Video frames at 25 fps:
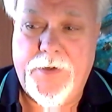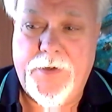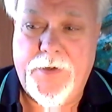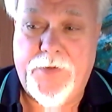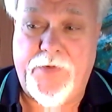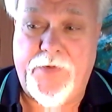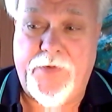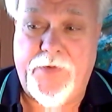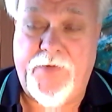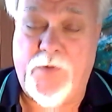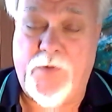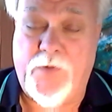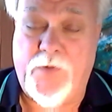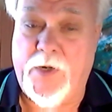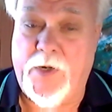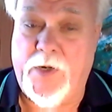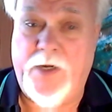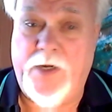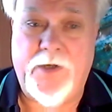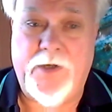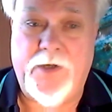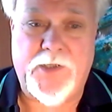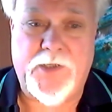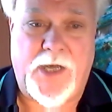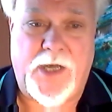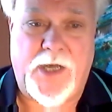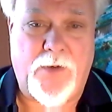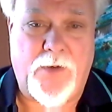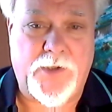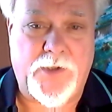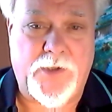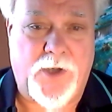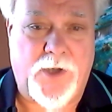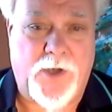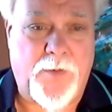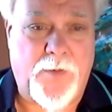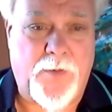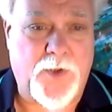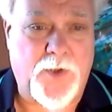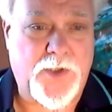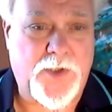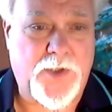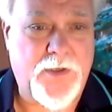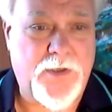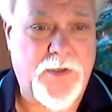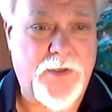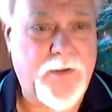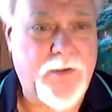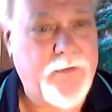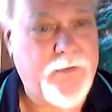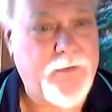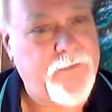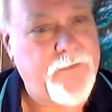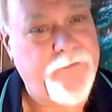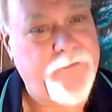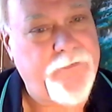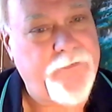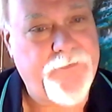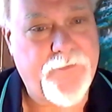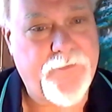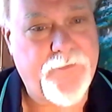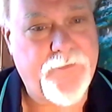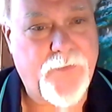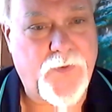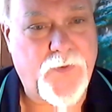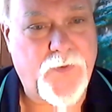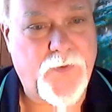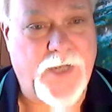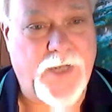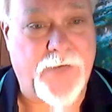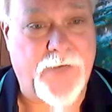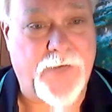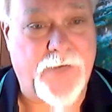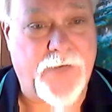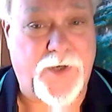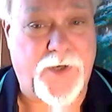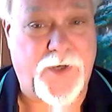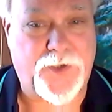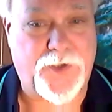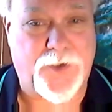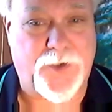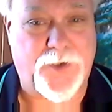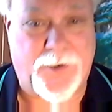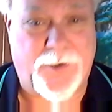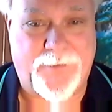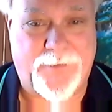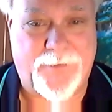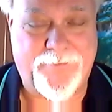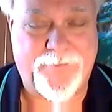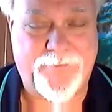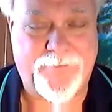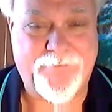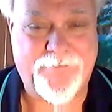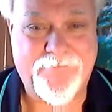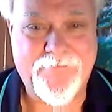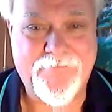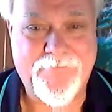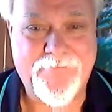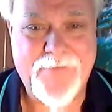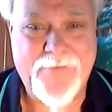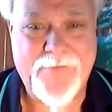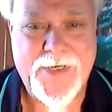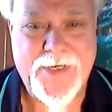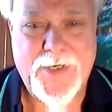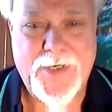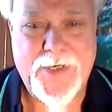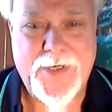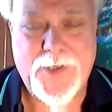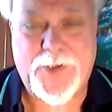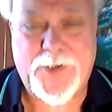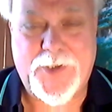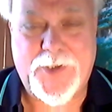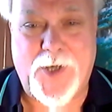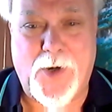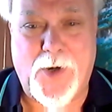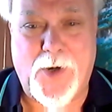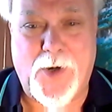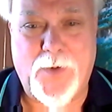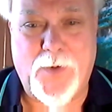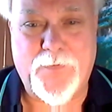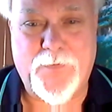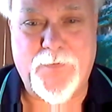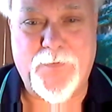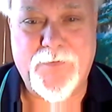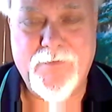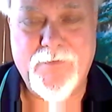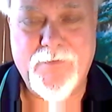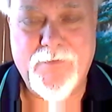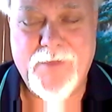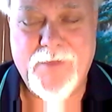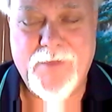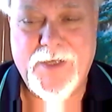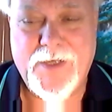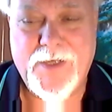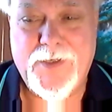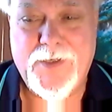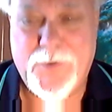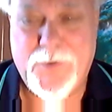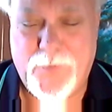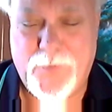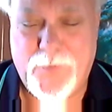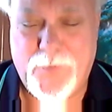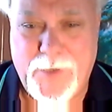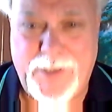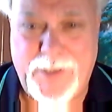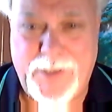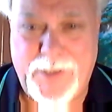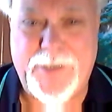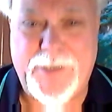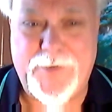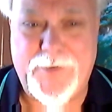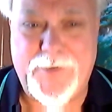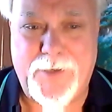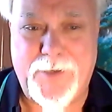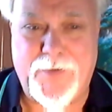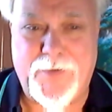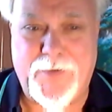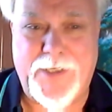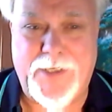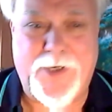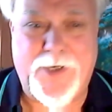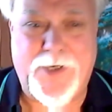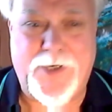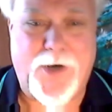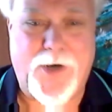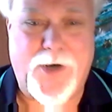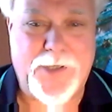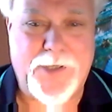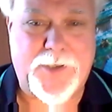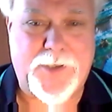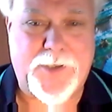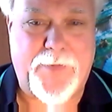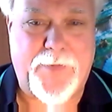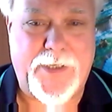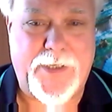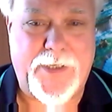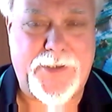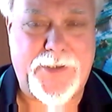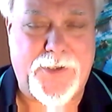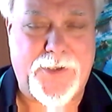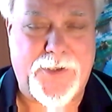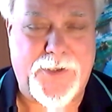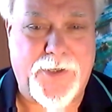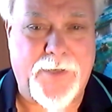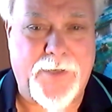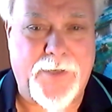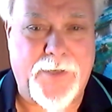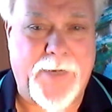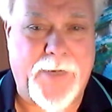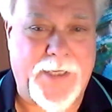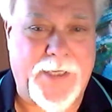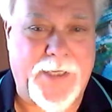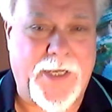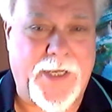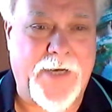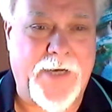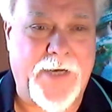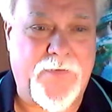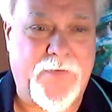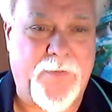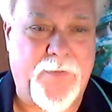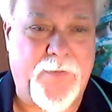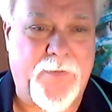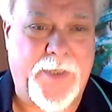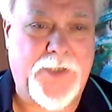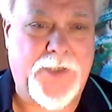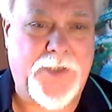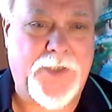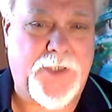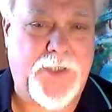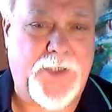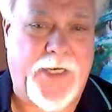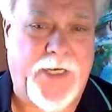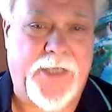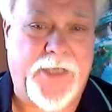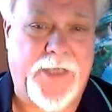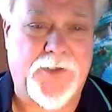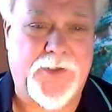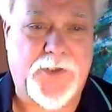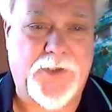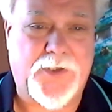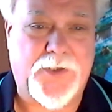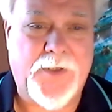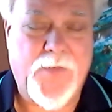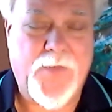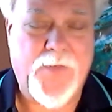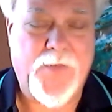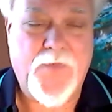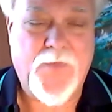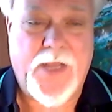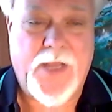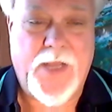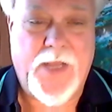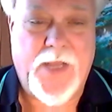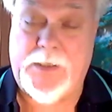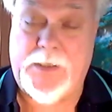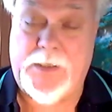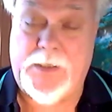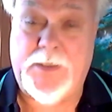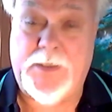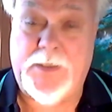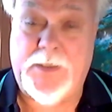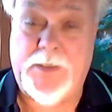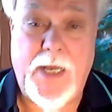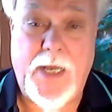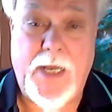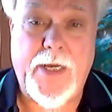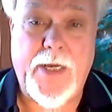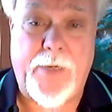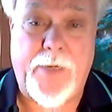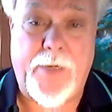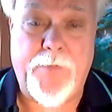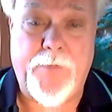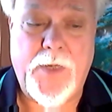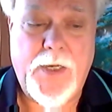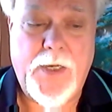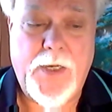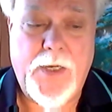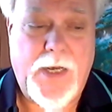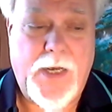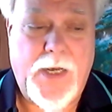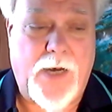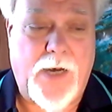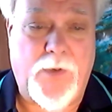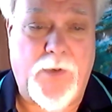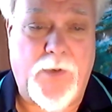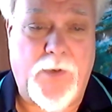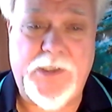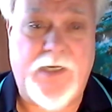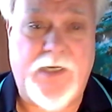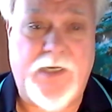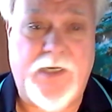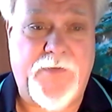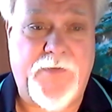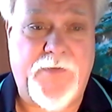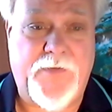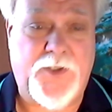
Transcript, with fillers: three, four years, I was almost non functional. So, really, it really caused a big turn in my life, a big change. At the time, I wasn't even